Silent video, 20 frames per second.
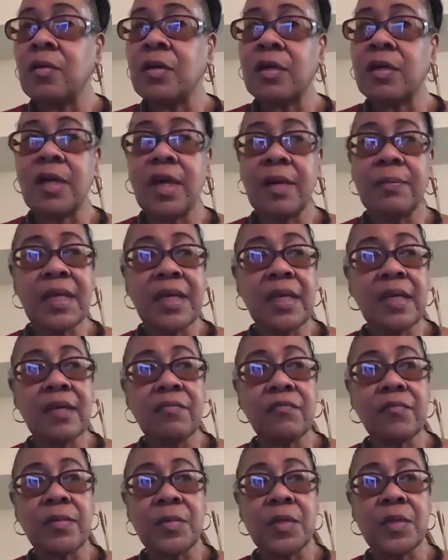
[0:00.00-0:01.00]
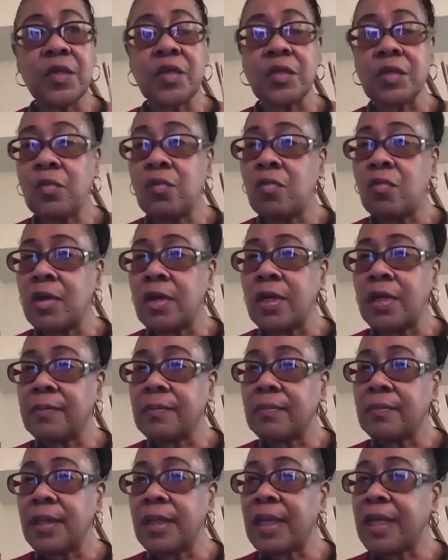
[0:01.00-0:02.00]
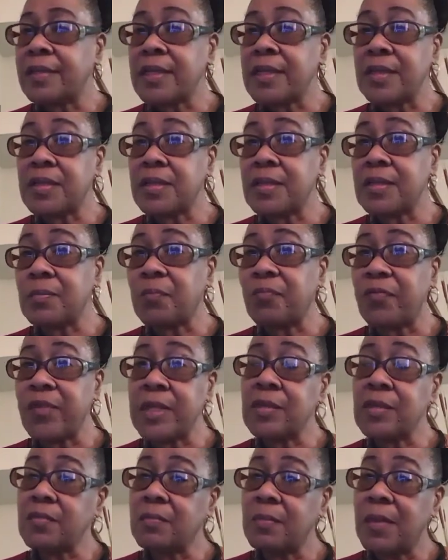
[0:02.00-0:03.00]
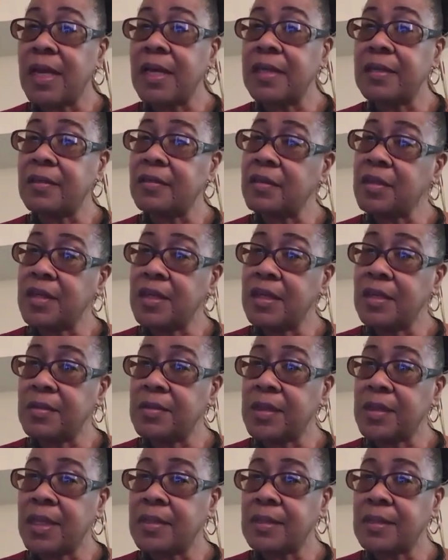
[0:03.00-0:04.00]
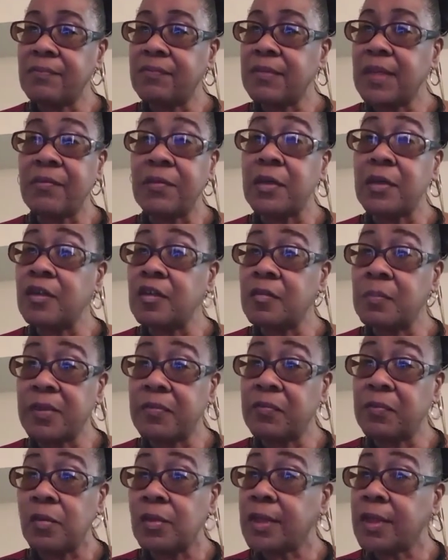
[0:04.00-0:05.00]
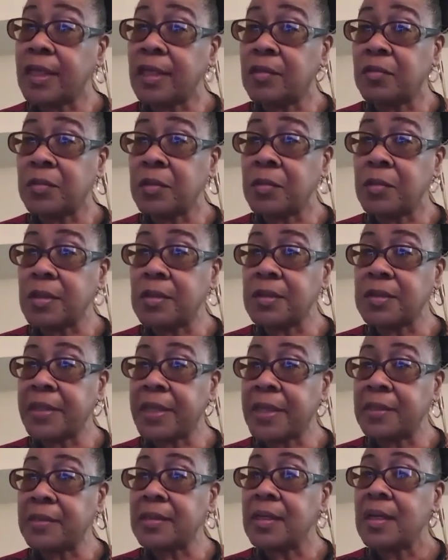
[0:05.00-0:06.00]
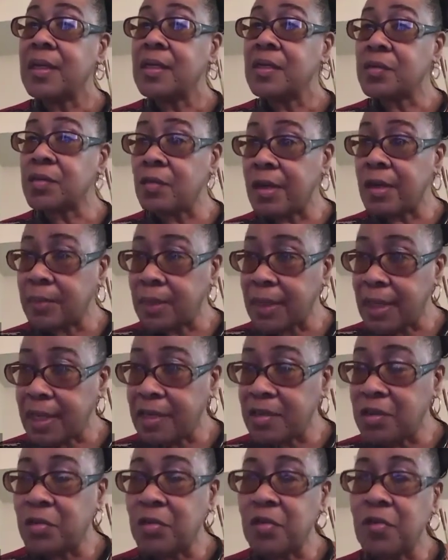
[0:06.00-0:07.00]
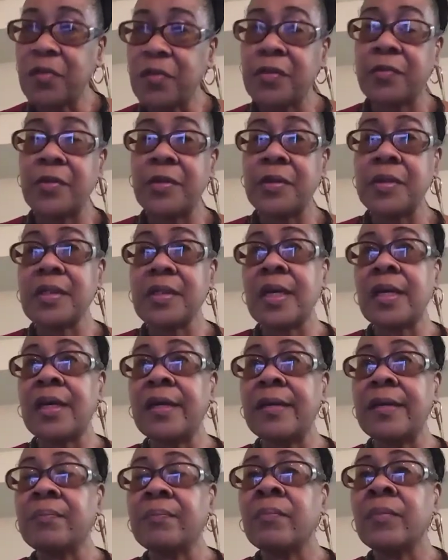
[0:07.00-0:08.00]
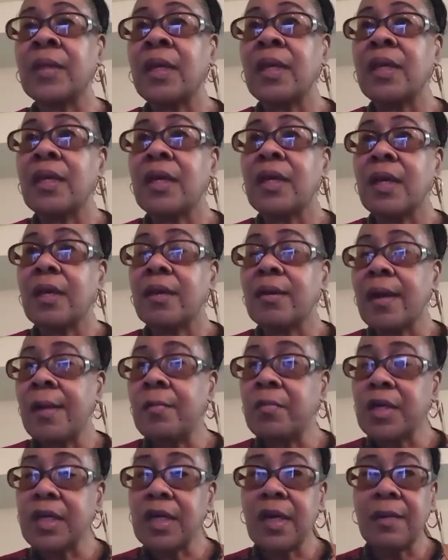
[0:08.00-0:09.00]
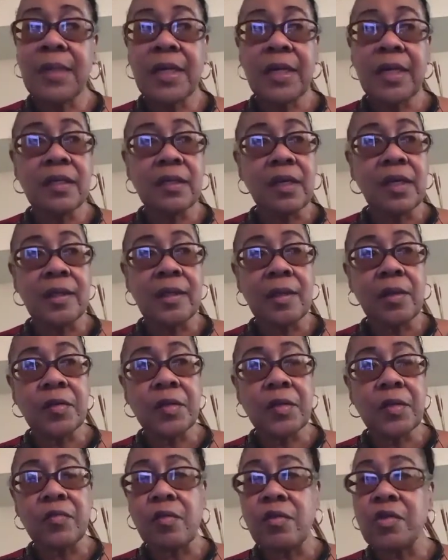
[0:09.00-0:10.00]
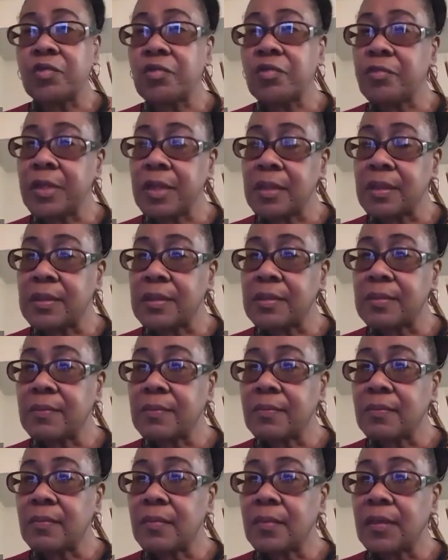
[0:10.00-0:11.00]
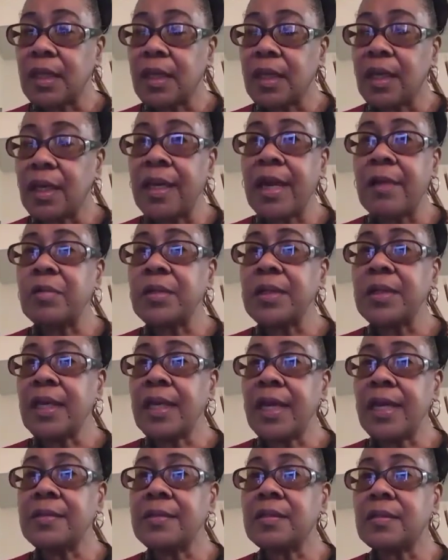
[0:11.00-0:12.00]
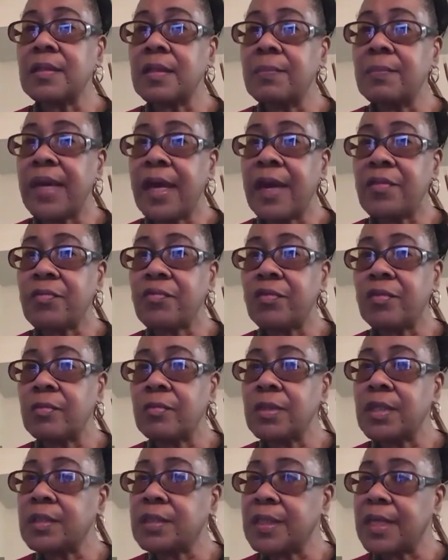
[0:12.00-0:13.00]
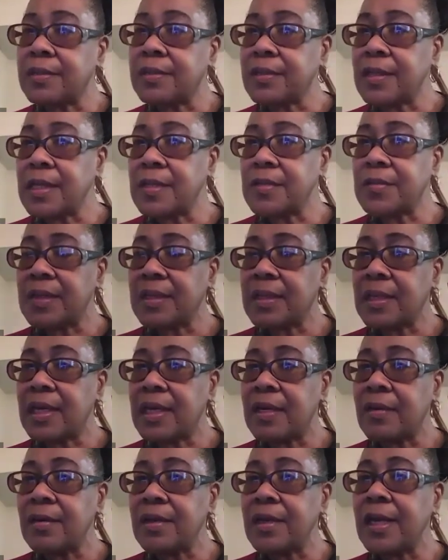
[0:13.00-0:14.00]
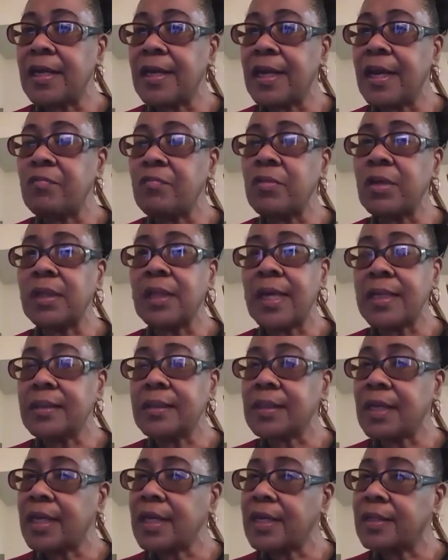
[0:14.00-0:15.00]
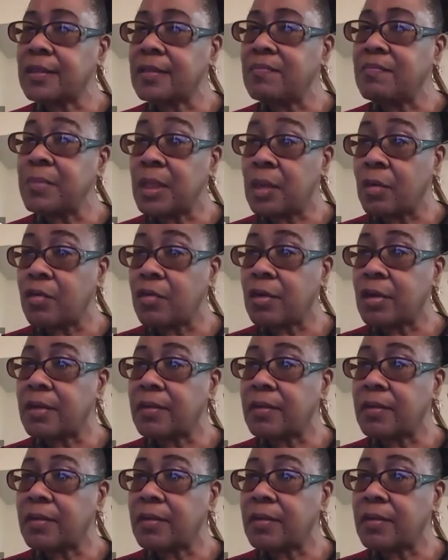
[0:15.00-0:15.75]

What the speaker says: coming in from the store, and this is, friends of mine are going to hear things they've never heard before. They don't know these things. So I'm letting you know for the first time. I would come in and unload the groceries, and I would head to the bathroom to take things in there. And I realized I had the milk,